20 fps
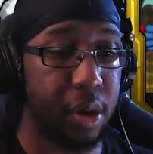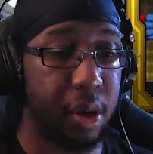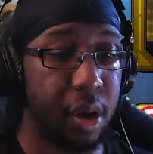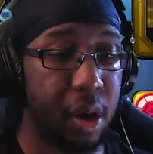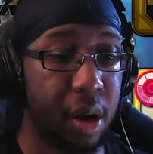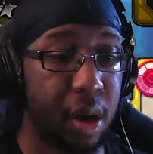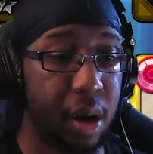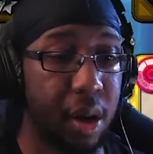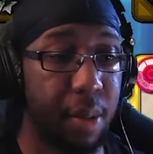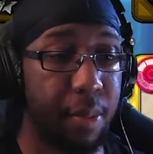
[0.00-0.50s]

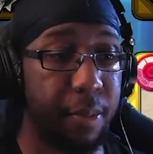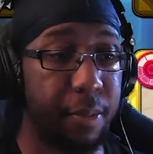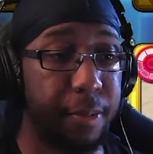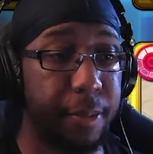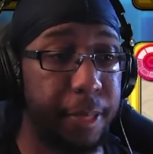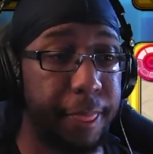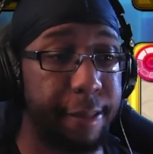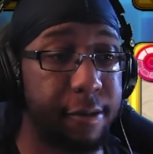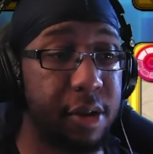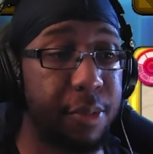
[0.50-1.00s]

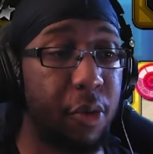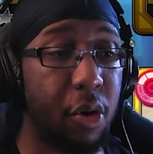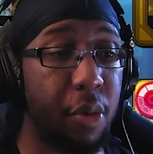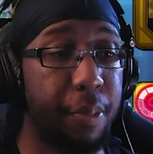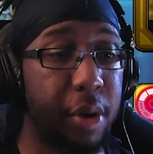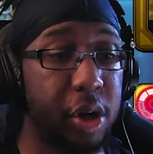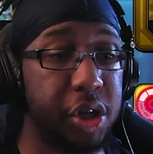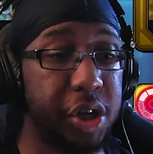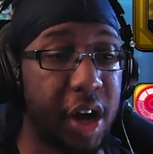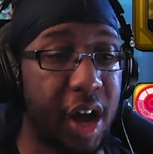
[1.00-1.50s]
some more
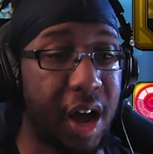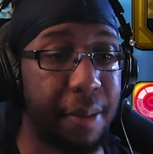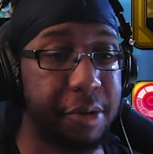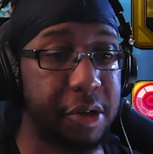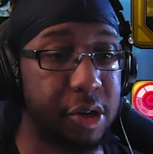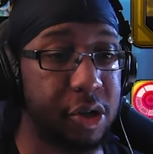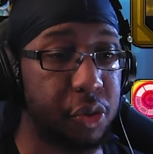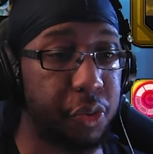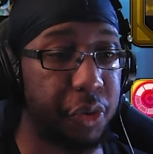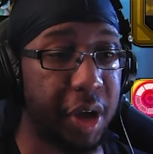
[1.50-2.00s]
budget
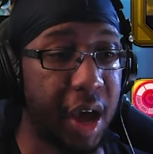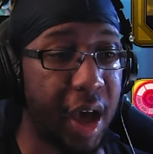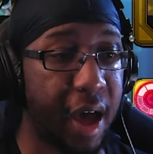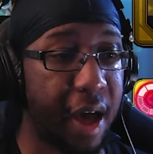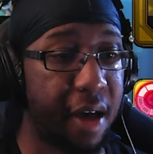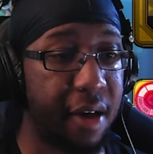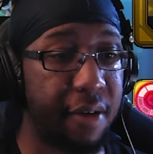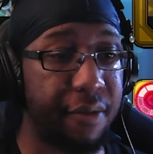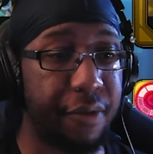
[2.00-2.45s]
options we have